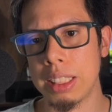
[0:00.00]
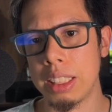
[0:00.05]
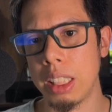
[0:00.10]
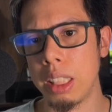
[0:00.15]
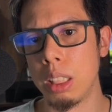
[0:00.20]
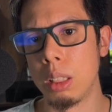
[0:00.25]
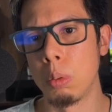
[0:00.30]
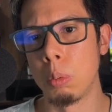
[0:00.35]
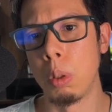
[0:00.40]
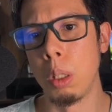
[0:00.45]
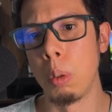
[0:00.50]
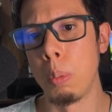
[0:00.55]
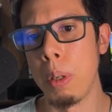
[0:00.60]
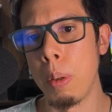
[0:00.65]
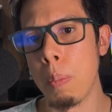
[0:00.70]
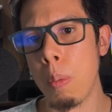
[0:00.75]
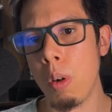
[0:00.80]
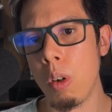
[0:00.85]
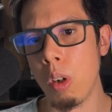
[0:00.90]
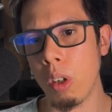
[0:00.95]
will be
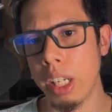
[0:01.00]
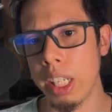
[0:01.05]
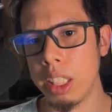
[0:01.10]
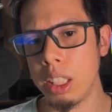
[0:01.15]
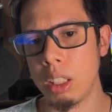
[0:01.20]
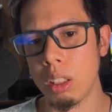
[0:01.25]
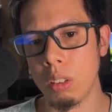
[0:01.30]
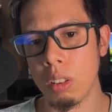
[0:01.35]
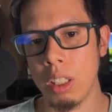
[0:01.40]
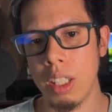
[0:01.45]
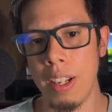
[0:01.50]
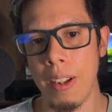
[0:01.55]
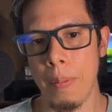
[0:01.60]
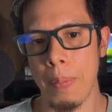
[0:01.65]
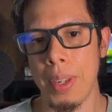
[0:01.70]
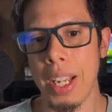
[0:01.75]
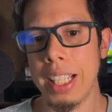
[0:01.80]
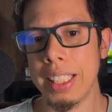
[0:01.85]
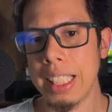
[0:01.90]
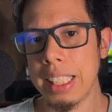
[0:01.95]
location,
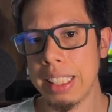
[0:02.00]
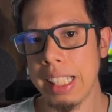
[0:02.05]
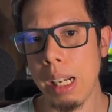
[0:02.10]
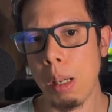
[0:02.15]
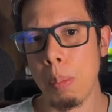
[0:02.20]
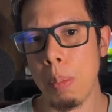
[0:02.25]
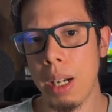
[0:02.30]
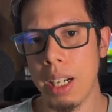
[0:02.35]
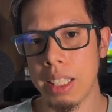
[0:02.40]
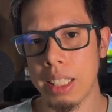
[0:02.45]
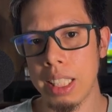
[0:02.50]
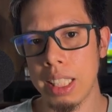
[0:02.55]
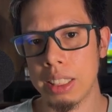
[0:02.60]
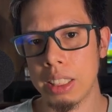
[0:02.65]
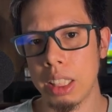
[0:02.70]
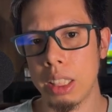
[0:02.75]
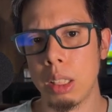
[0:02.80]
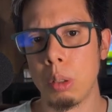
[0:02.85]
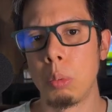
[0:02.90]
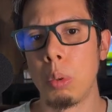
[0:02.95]
and the tail vertex
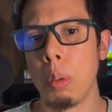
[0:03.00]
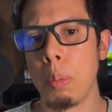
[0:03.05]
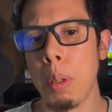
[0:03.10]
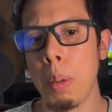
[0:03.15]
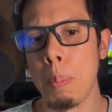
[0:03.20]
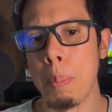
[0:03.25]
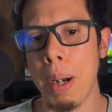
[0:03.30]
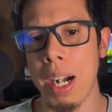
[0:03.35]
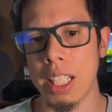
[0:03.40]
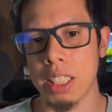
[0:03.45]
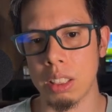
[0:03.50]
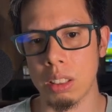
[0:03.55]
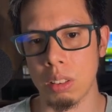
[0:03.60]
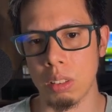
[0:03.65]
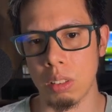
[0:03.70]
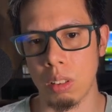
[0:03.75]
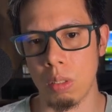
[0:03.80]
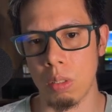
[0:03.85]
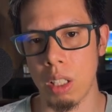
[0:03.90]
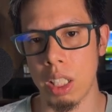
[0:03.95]
it will be person,
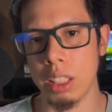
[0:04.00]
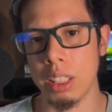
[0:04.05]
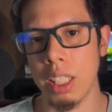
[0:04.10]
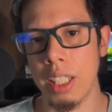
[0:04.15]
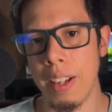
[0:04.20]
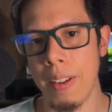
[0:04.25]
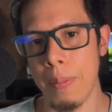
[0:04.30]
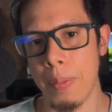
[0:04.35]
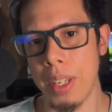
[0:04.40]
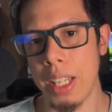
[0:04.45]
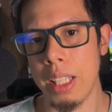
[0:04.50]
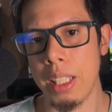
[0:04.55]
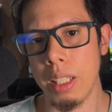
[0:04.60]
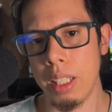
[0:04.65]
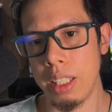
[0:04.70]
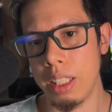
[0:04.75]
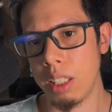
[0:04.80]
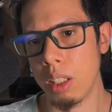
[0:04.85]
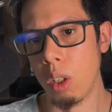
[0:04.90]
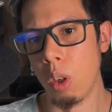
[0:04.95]
right?
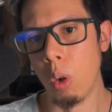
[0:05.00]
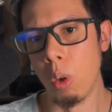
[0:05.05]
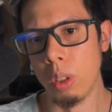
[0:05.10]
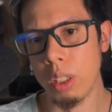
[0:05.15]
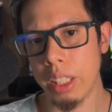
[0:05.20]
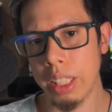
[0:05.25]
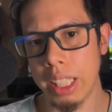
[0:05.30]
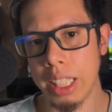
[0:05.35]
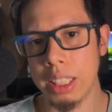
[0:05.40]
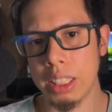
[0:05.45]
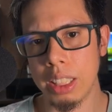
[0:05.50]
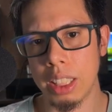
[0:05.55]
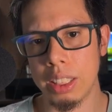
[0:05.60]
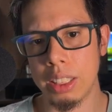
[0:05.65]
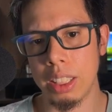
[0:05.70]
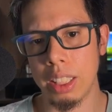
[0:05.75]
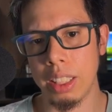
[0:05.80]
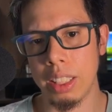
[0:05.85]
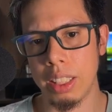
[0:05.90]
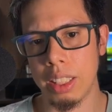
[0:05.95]
In all the cases,
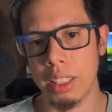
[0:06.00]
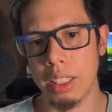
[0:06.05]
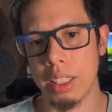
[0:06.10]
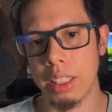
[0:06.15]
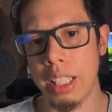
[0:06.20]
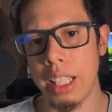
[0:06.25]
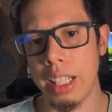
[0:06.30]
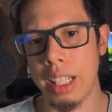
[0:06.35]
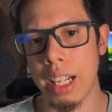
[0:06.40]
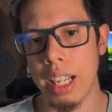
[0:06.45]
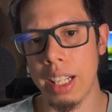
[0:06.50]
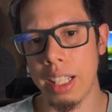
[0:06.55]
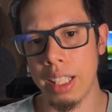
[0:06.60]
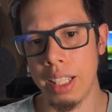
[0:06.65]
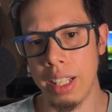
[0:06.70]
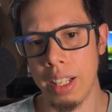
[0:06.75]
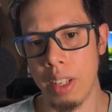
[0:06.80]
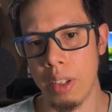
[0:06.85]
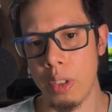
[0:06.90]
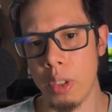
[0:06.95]
there are
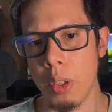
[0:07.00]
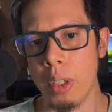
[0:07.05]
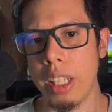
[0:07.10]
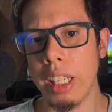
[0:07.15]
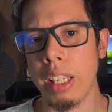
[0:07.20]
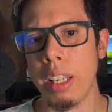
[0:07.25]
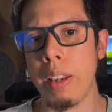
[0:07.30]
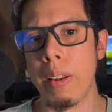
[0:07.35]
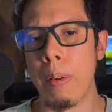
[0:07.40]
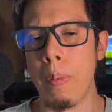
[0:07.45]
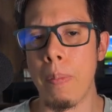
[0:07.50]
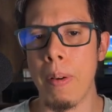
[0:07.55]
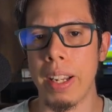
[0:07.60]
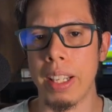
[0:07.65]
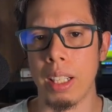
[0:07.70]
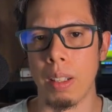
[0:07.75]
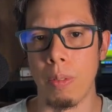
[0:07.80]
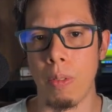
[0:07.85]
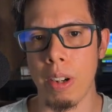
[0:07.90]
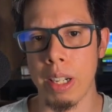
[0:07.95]
unique
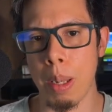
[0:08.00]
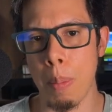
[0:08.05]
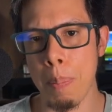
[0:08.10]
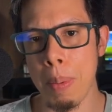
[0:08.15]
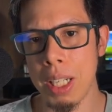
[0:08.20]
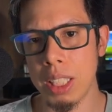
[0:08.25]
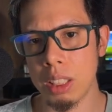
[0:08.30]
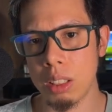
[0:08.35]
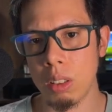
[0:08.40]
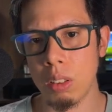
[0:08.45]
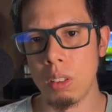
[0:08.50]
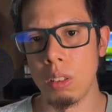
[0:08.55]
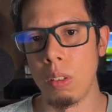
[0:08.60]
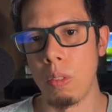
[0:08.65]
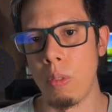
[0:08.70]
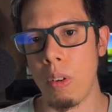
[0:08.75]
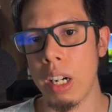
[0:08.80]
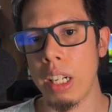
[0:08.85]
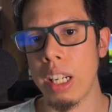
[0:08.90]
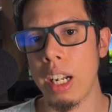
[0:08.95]
identifier for the person,
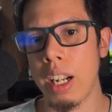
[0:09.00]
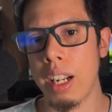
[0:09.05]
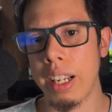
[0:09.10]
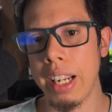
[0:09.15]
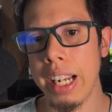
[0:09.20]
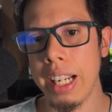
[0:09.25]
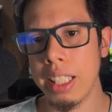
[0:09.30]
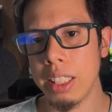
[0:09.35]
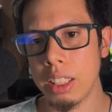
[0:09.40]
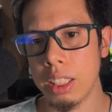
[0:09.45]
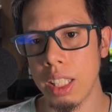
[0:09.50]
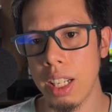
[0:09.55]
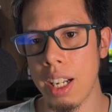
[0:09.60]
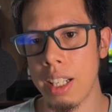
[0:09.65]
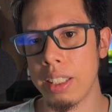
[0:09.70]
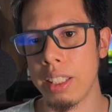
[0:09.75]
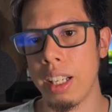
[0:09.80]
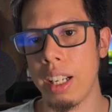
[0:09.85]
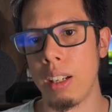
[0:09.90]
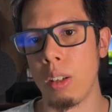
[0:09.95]
for the edge,
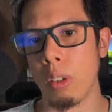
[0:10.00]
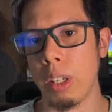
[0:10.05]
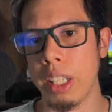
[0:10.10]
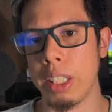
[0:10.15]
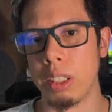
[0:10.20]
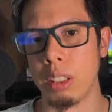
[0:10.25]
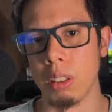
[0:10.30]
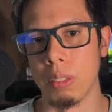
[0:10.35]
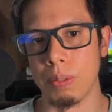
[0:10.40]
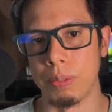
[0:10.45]
and the location,